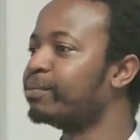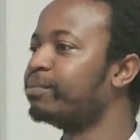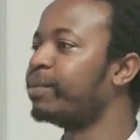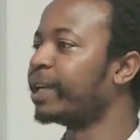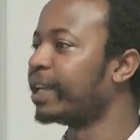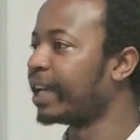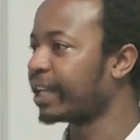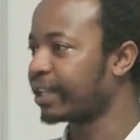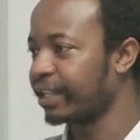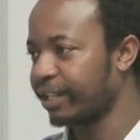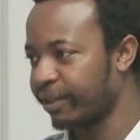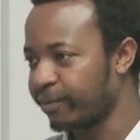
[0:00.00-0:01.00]
But like
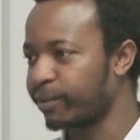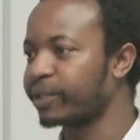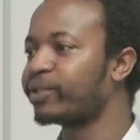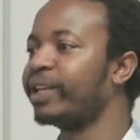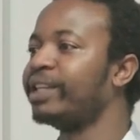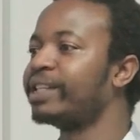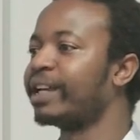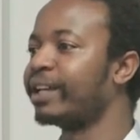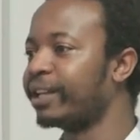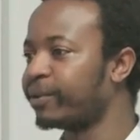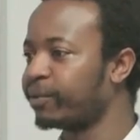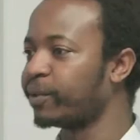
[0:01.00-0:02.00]
if we train it
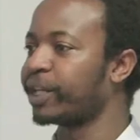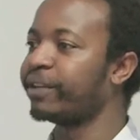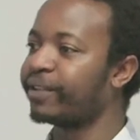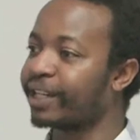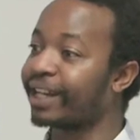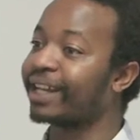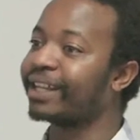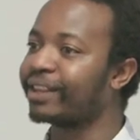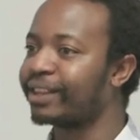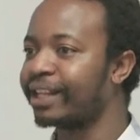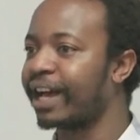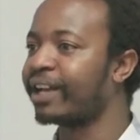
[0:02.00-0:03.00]
and if we give it another
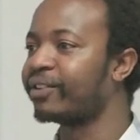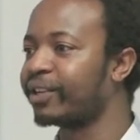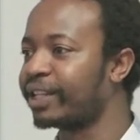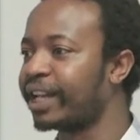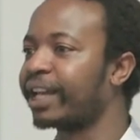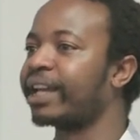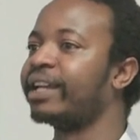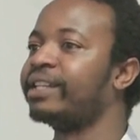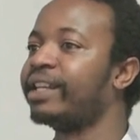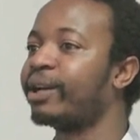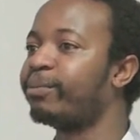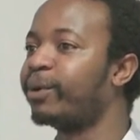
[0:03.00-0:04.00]
100 like uh,
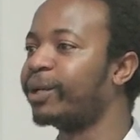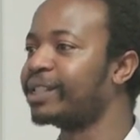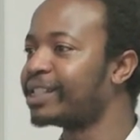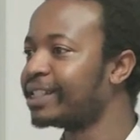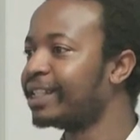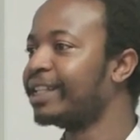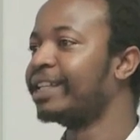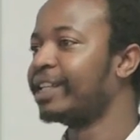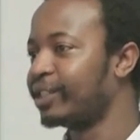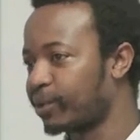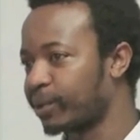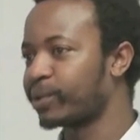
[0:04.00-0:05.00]
data points,
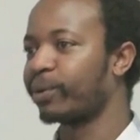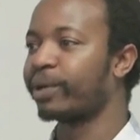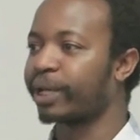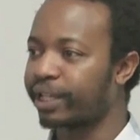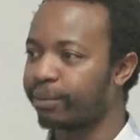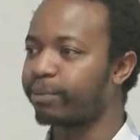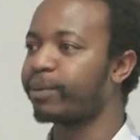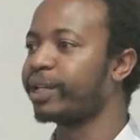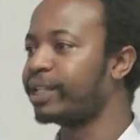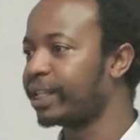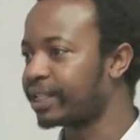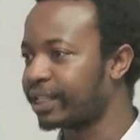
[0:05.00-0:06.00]
it's also going to keep
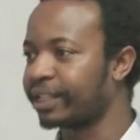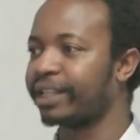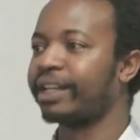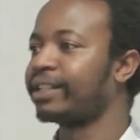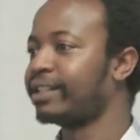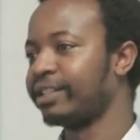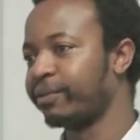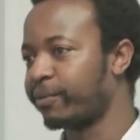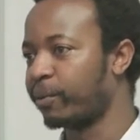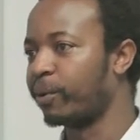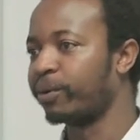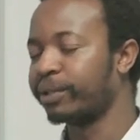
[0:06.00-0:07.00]
predicting that
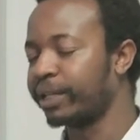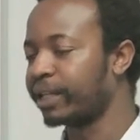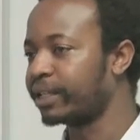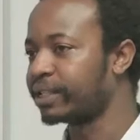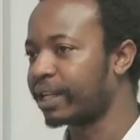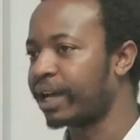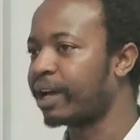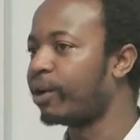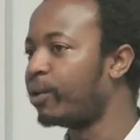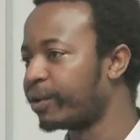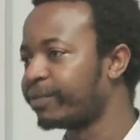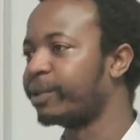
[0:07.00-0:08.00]
for uh, uh,
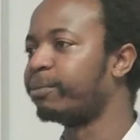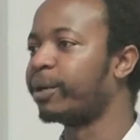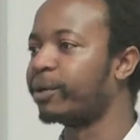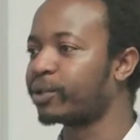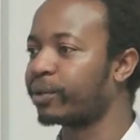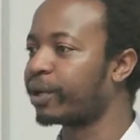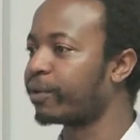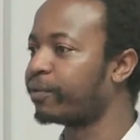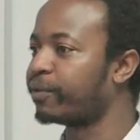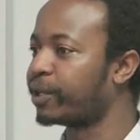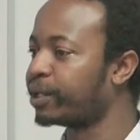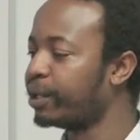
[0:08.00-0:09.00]
all of them are not going to
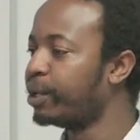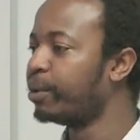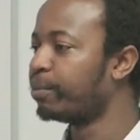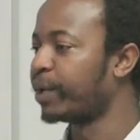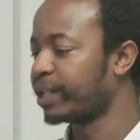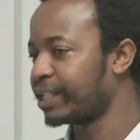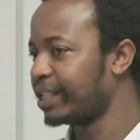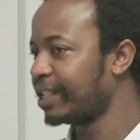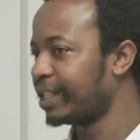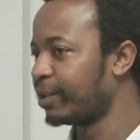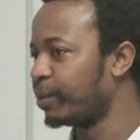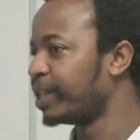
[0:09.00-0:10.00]
convert, but
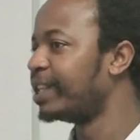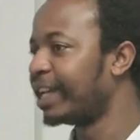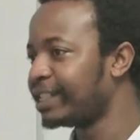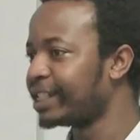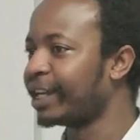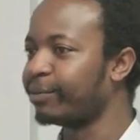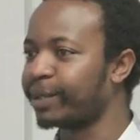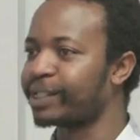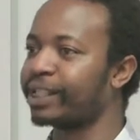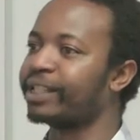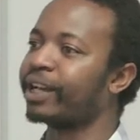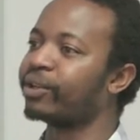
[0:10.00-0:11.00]
with
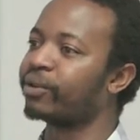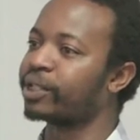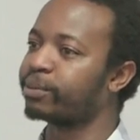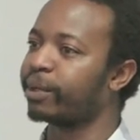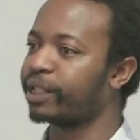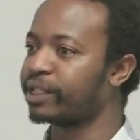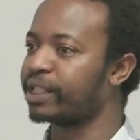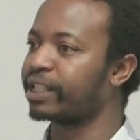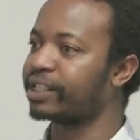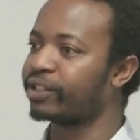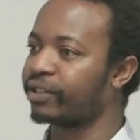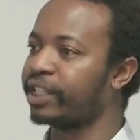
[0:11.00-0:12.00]
99% accuracy, but it
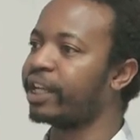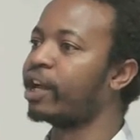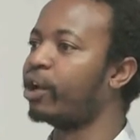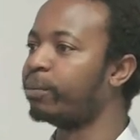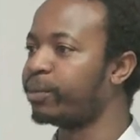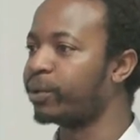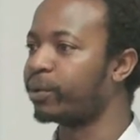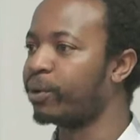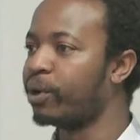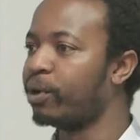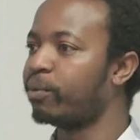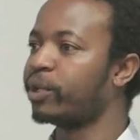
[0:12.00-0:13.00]
doesn't really help you.
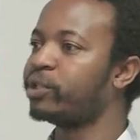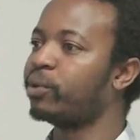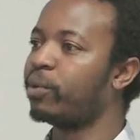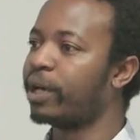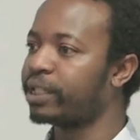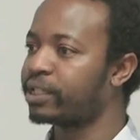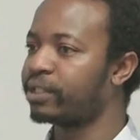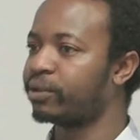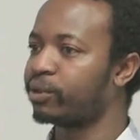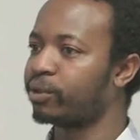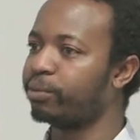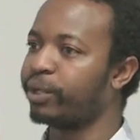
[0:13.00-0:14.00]
What you want
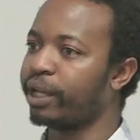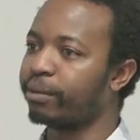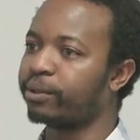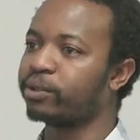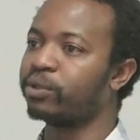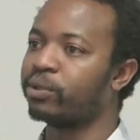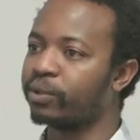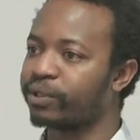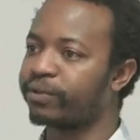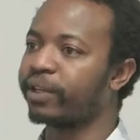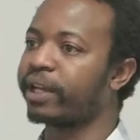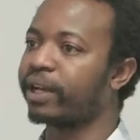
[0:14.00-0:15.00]
to be able to do is
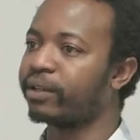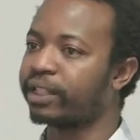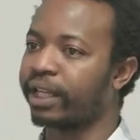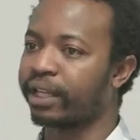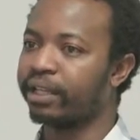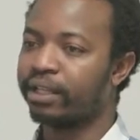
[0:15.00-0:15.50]
figure out like